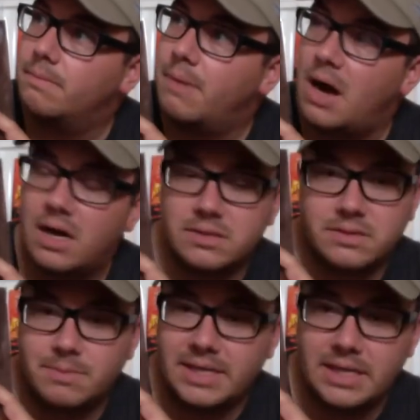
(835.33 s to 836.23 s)

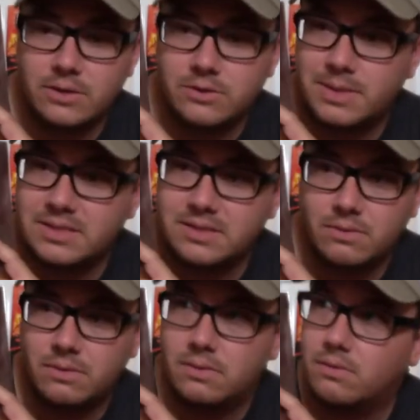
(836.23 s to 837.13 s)
Bach's Matthäus
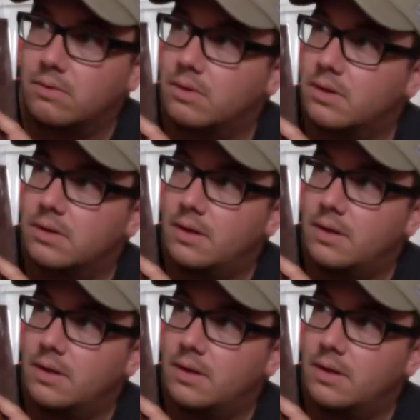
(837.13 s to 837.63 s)
Passion, or